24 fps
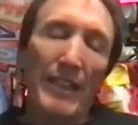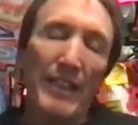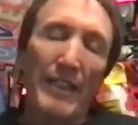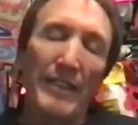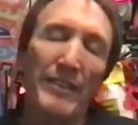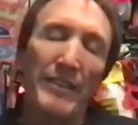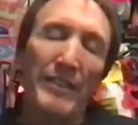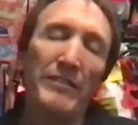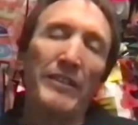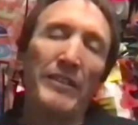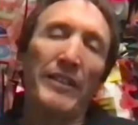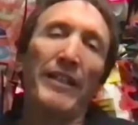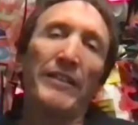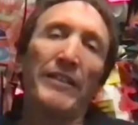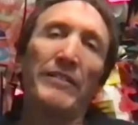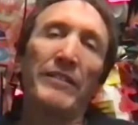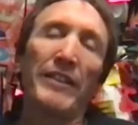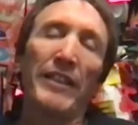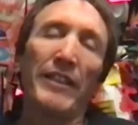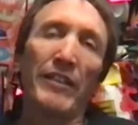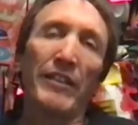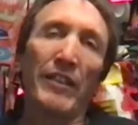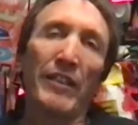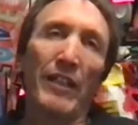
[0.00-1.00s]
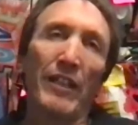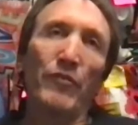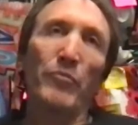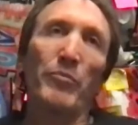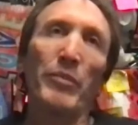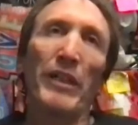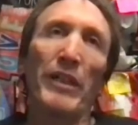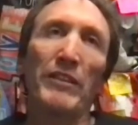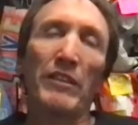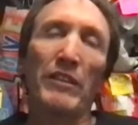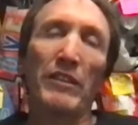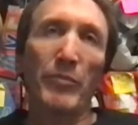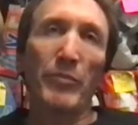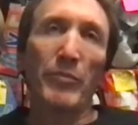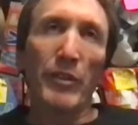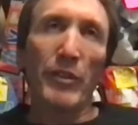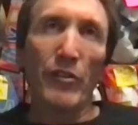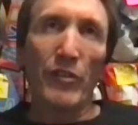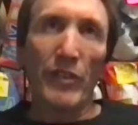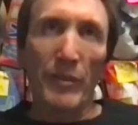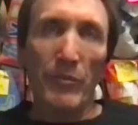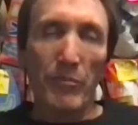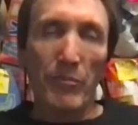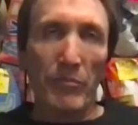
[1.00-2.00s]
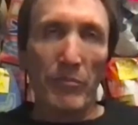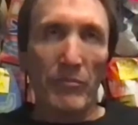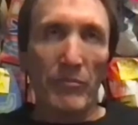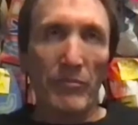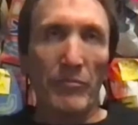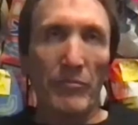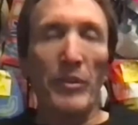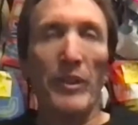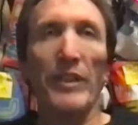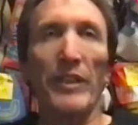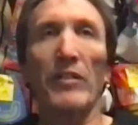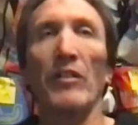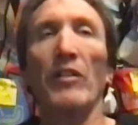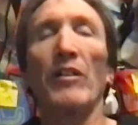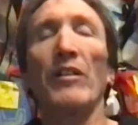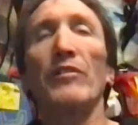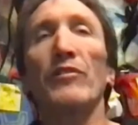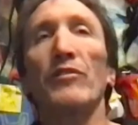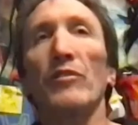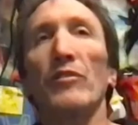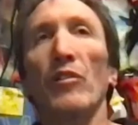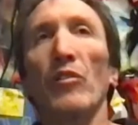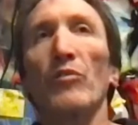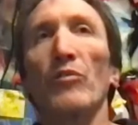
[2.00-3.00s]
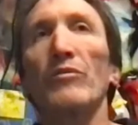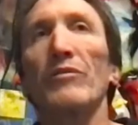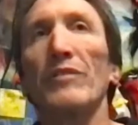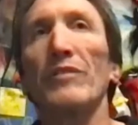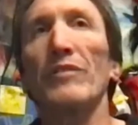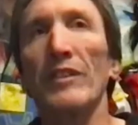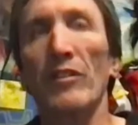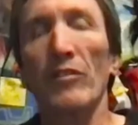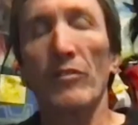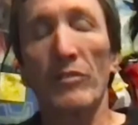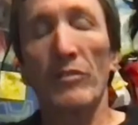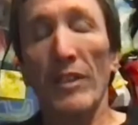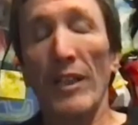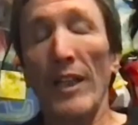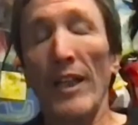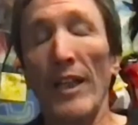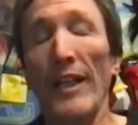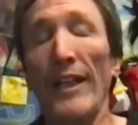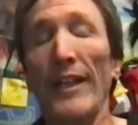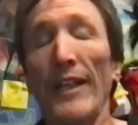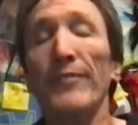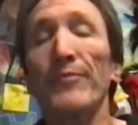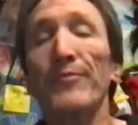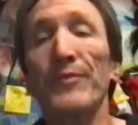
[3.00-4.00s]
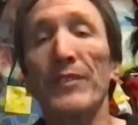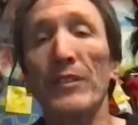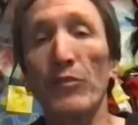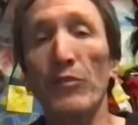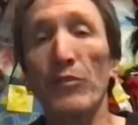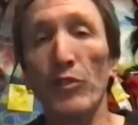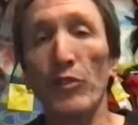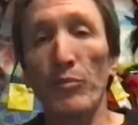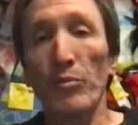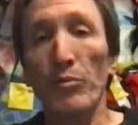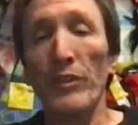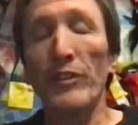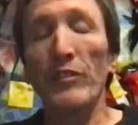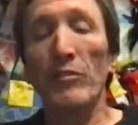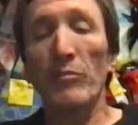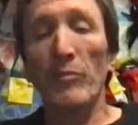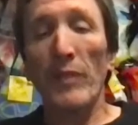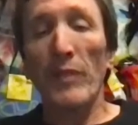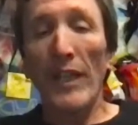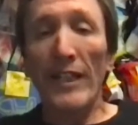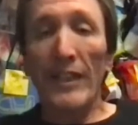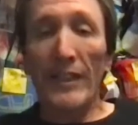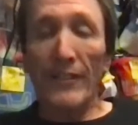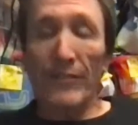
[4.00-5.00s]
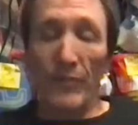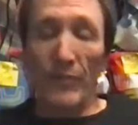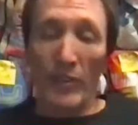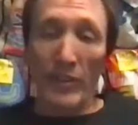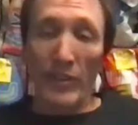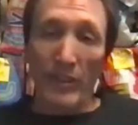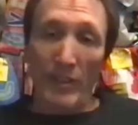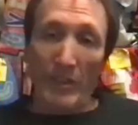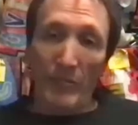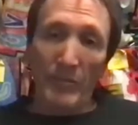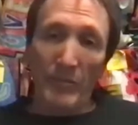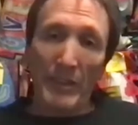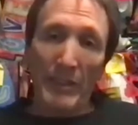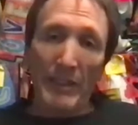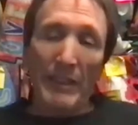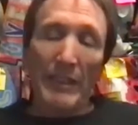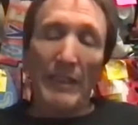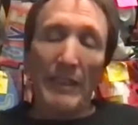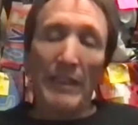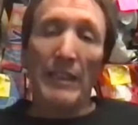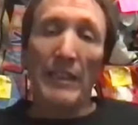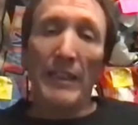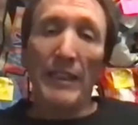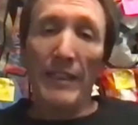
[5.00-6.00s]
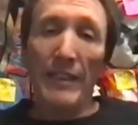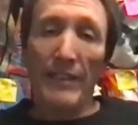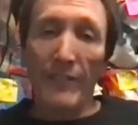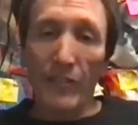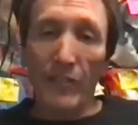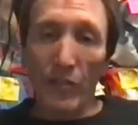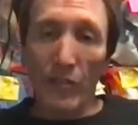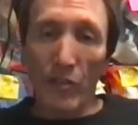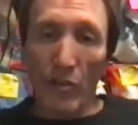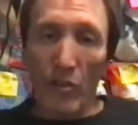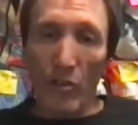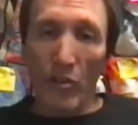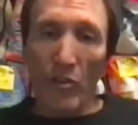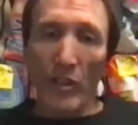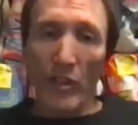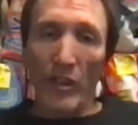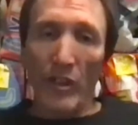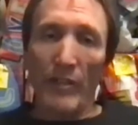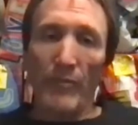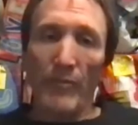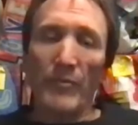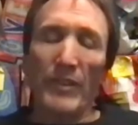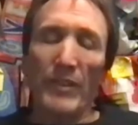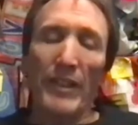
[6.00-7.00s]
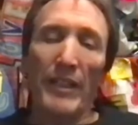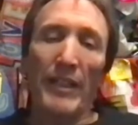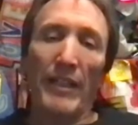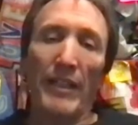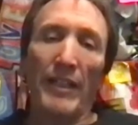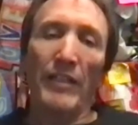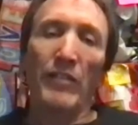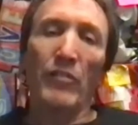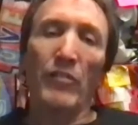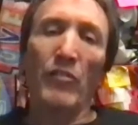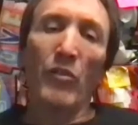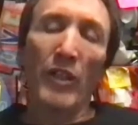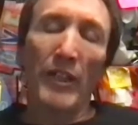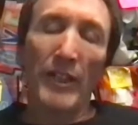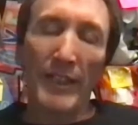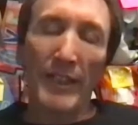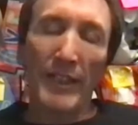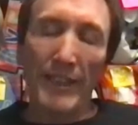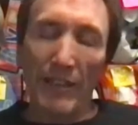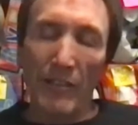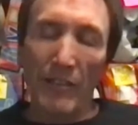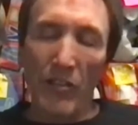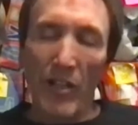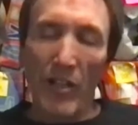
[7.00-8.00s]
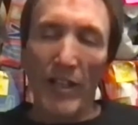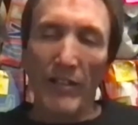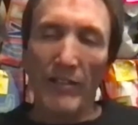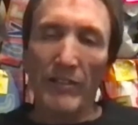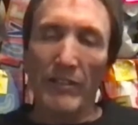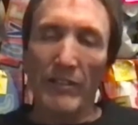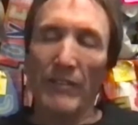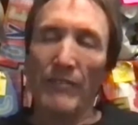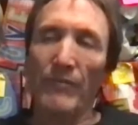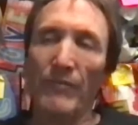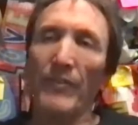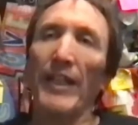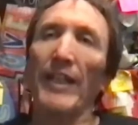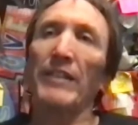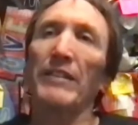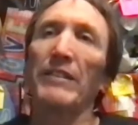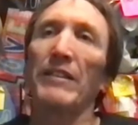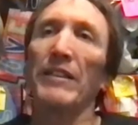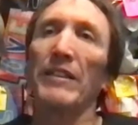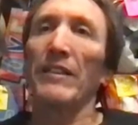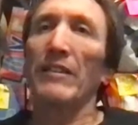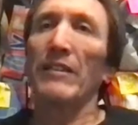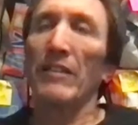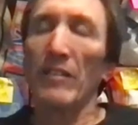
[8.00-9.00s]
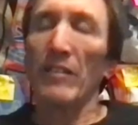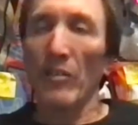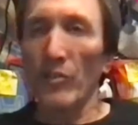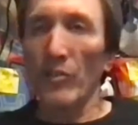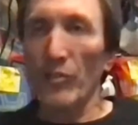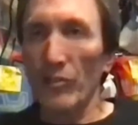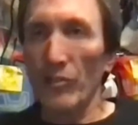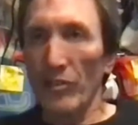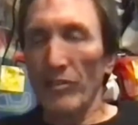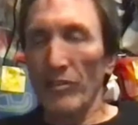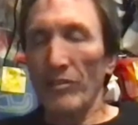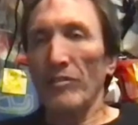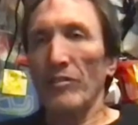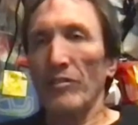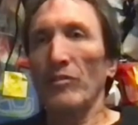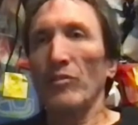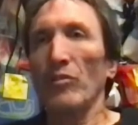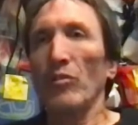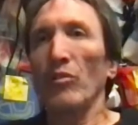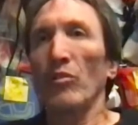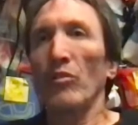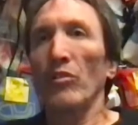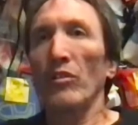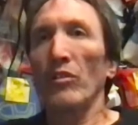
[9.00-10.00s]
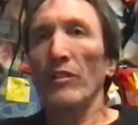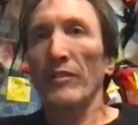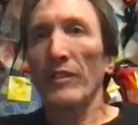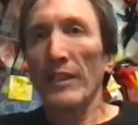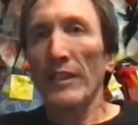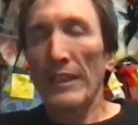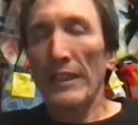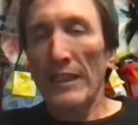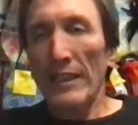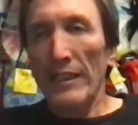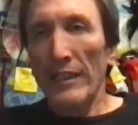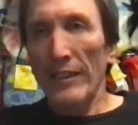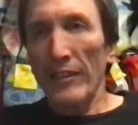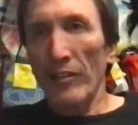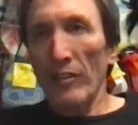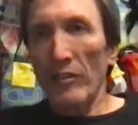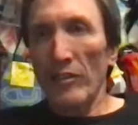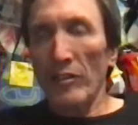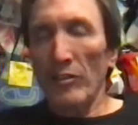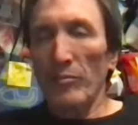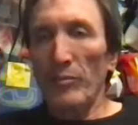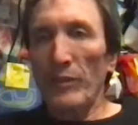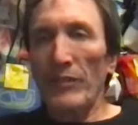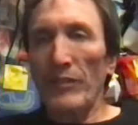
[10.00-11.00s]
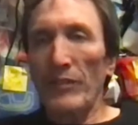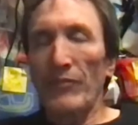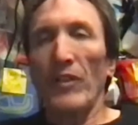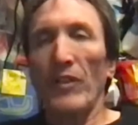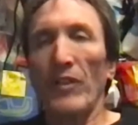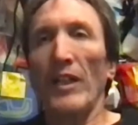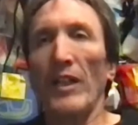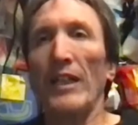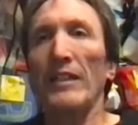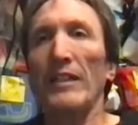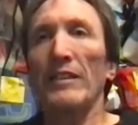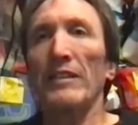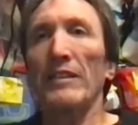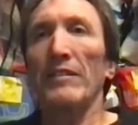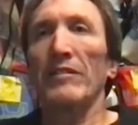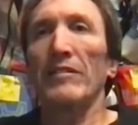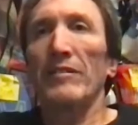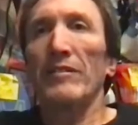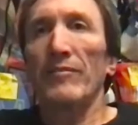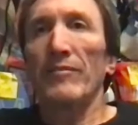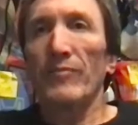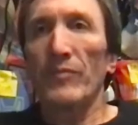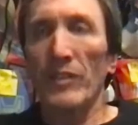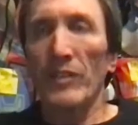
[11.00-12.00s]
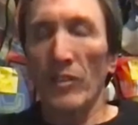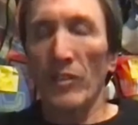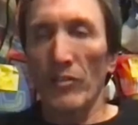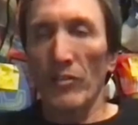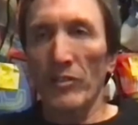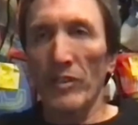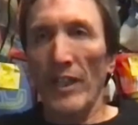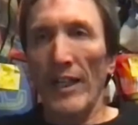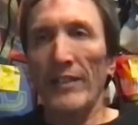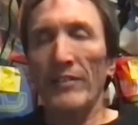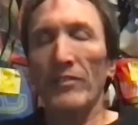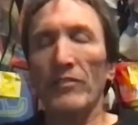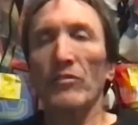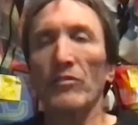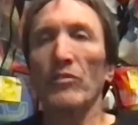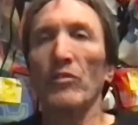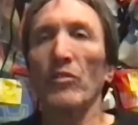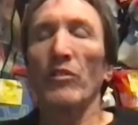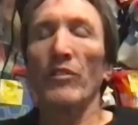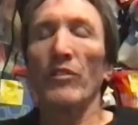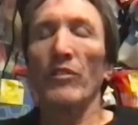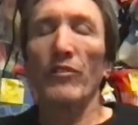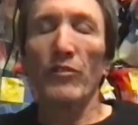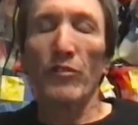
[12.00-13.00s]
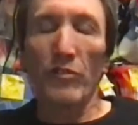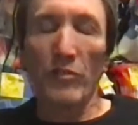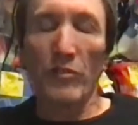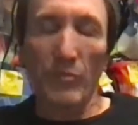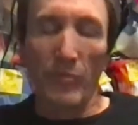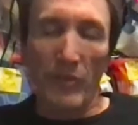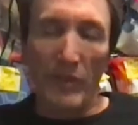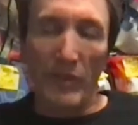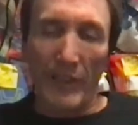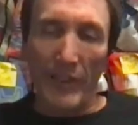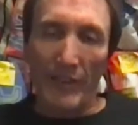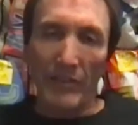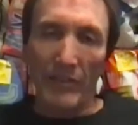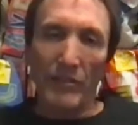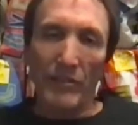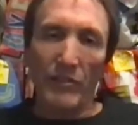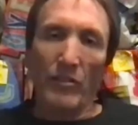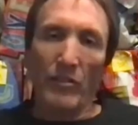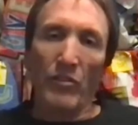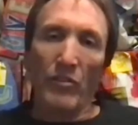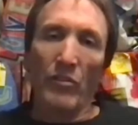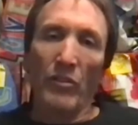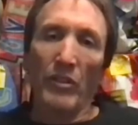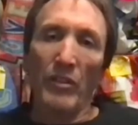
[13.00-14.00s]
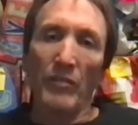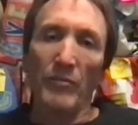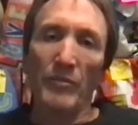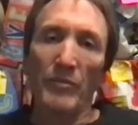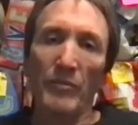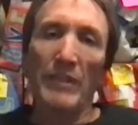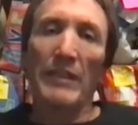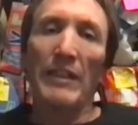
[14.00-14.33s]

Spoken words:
just can't say enough about the community. But also, Ty, it was pretty traumatic for him. And so I don't want to get lost in the fact that, oh, it's just a store and, it'll be fine, because, Ty's still going through some things. So,